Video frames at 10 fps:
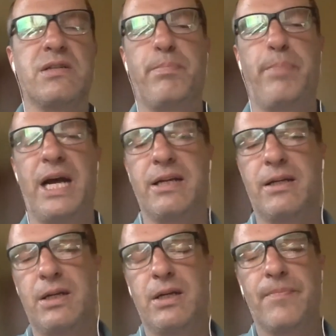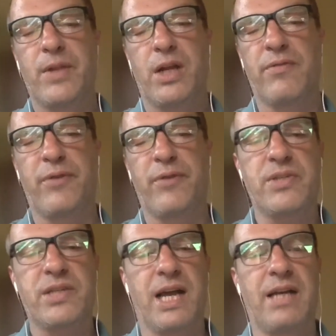But on the flip
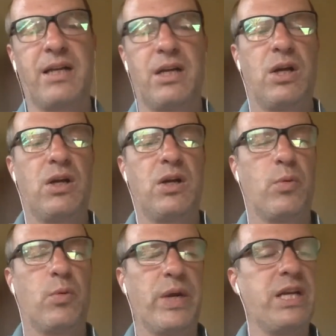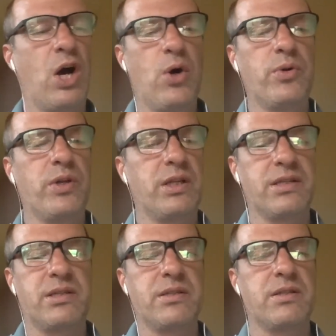side, we know that this
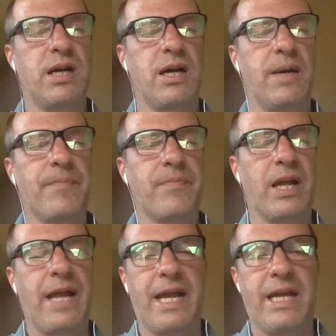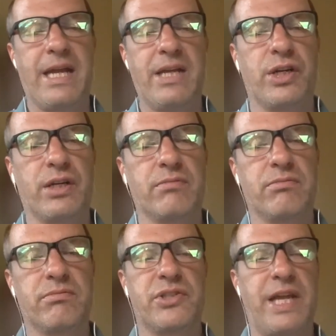is an aging
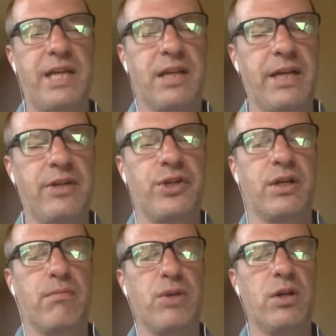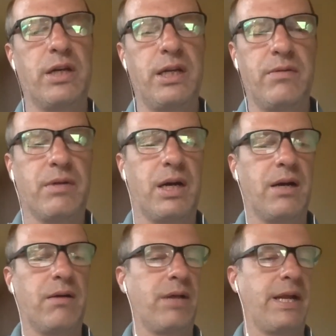state, an aging community,
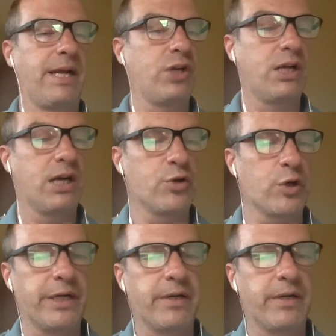an aging country,